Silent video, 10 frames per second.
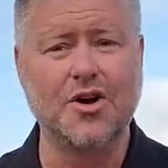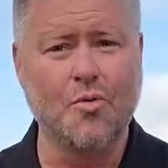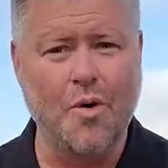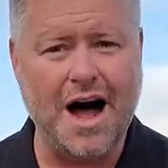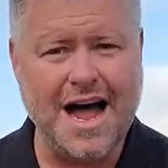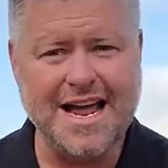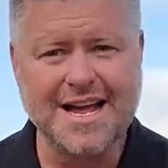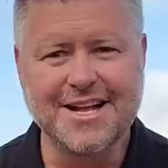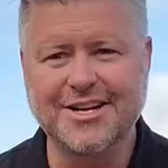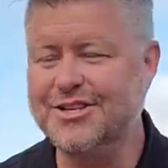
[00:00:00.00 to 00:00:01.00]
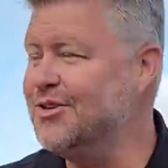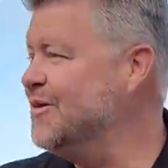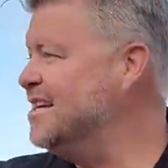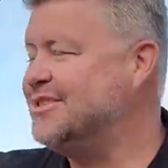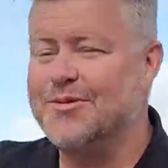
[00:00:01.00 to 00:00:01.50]
Why? Because the
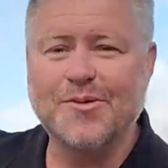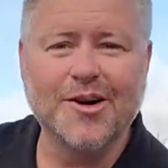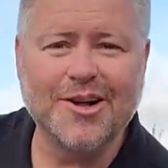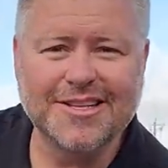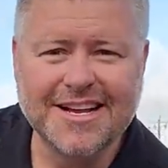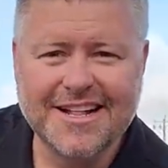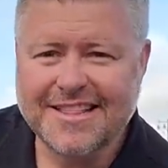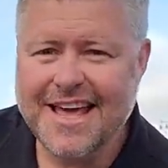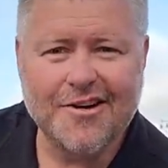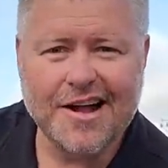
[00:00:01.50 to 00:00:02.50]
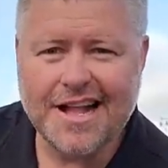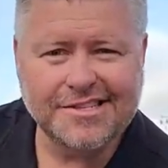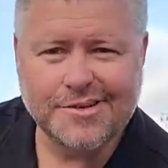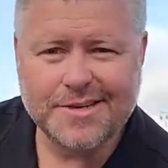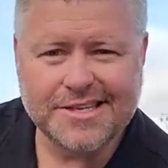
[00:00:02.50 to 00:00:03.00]
rest of the world, they don't
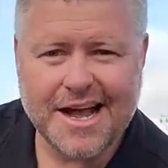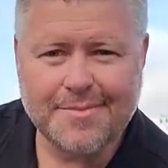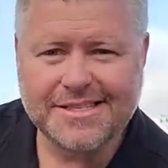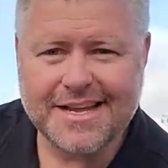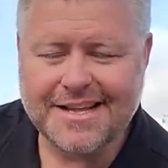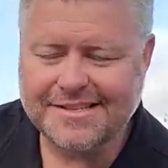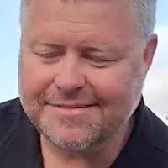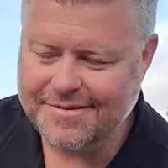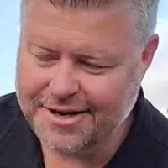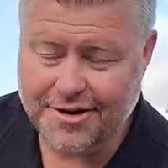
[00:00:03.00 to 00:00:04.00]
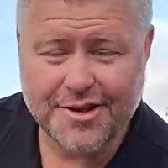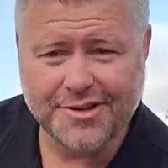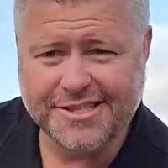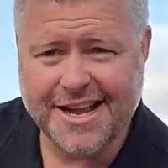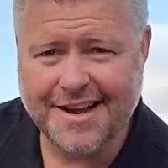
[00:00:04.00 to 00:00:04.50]
got so much common sense. You know the
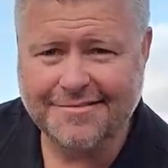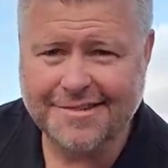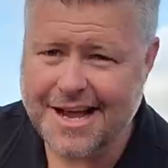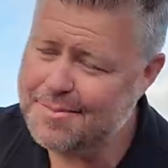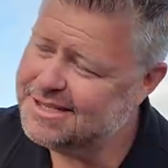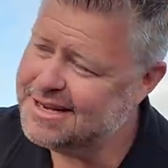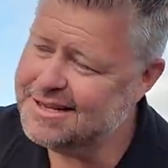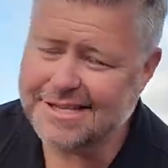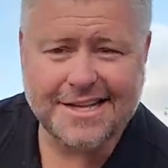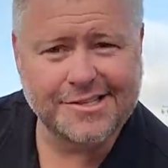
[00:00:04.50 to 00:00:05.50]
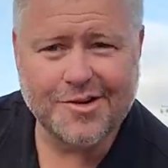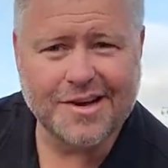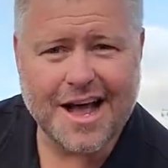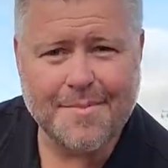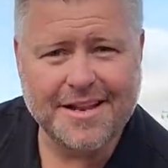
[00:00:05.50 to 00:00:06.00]
old saying, common sense ain't so
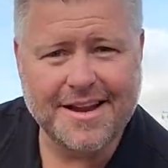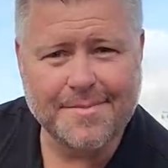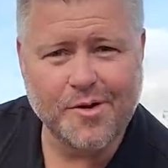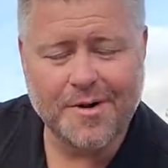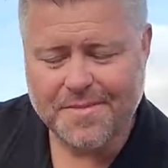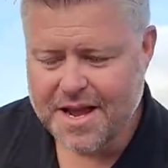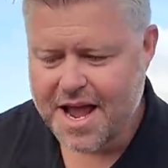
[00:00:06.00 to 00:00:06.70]
common anymore.